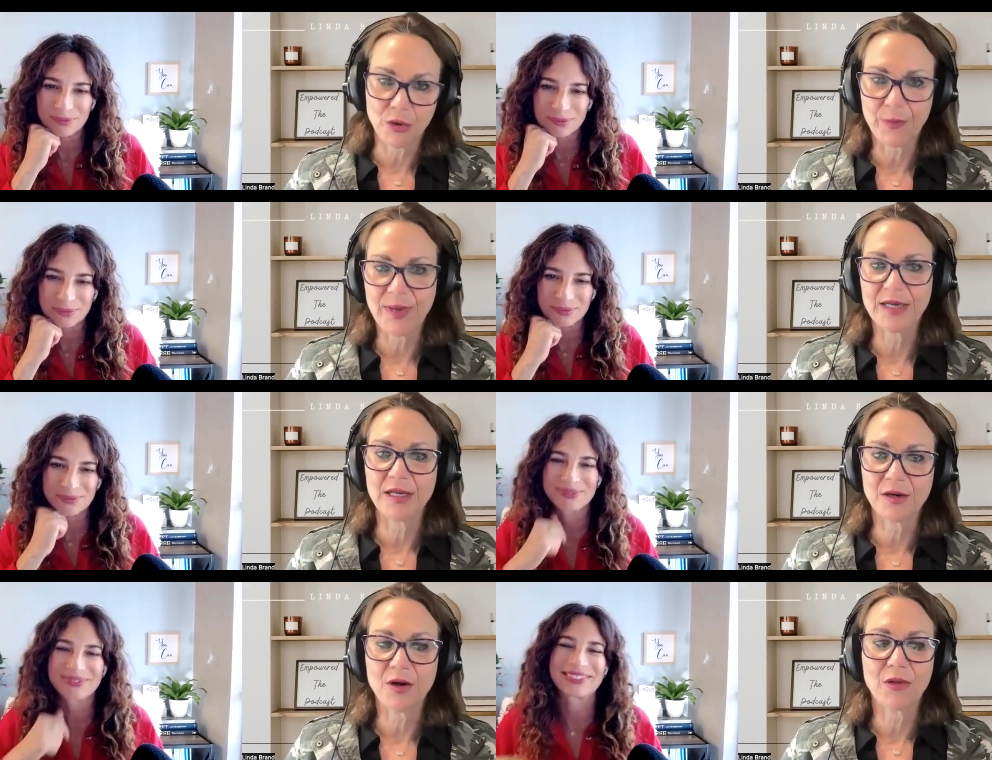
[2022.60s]
Speaker 1: and
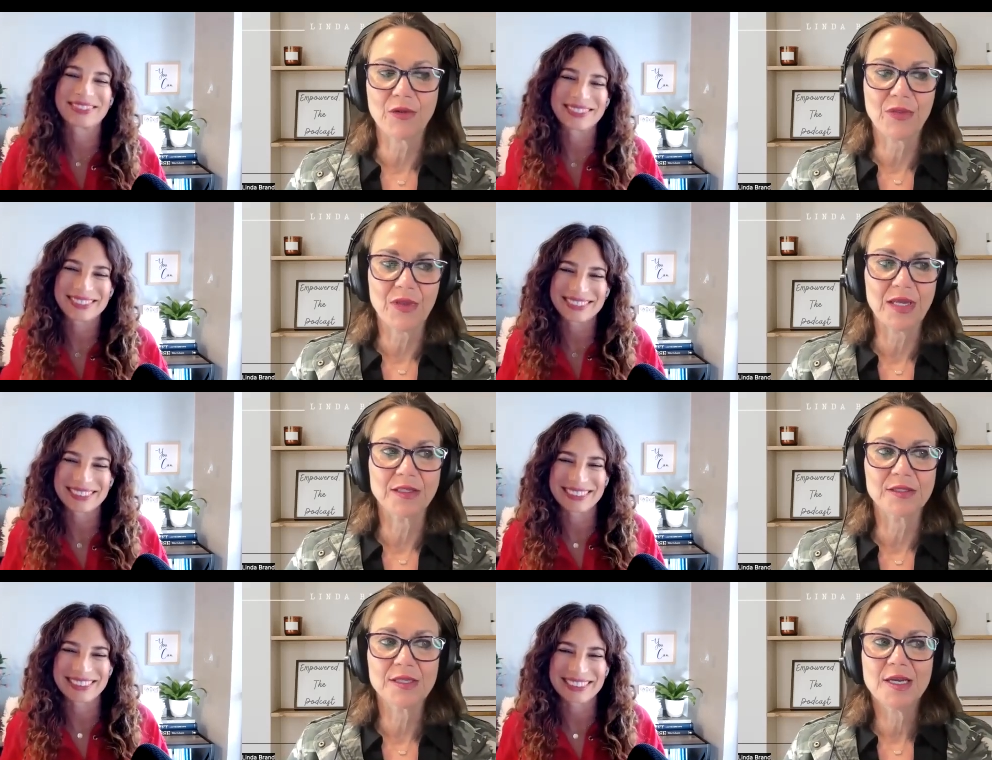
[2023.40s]
codependent and all the
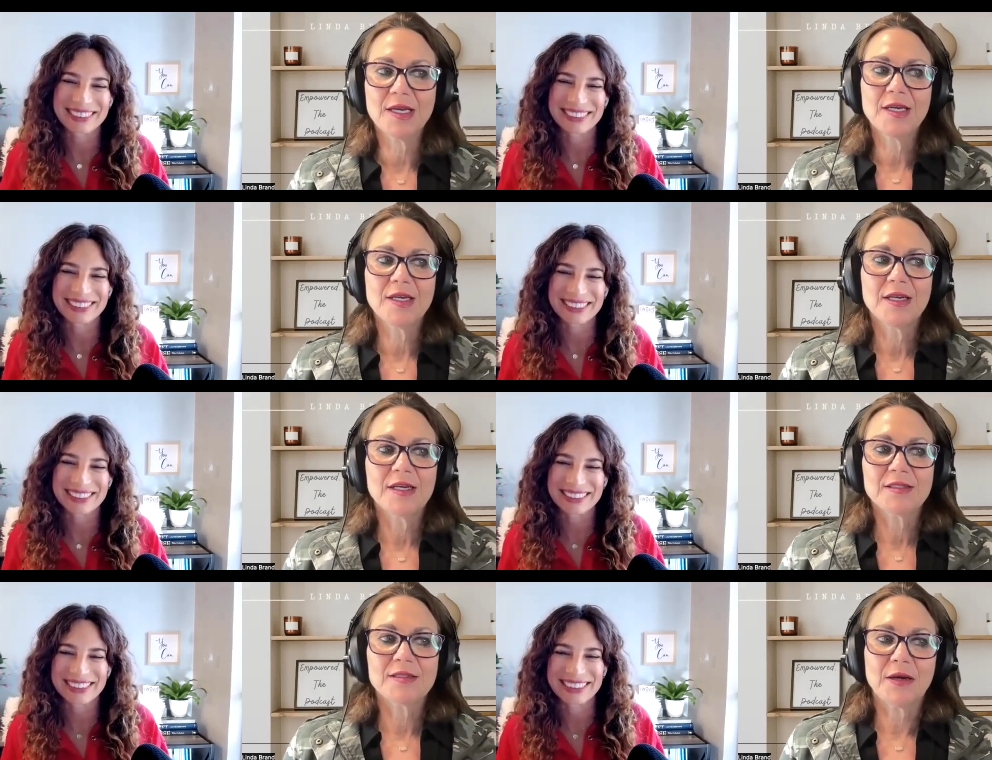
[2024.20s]
things.
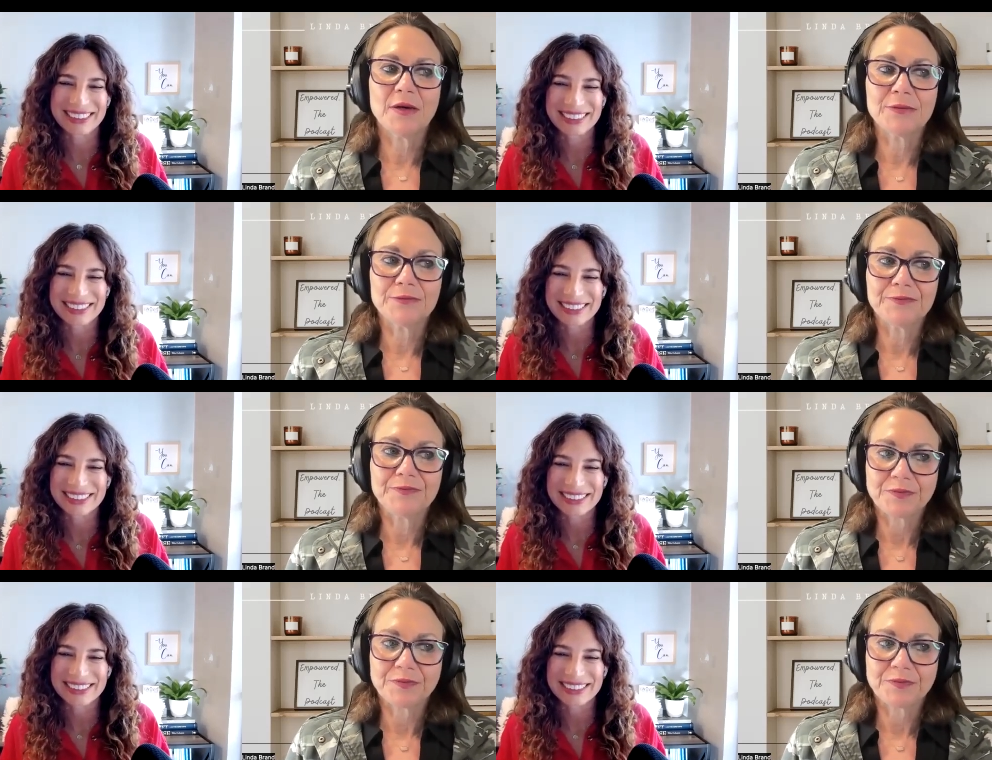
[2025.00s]
So,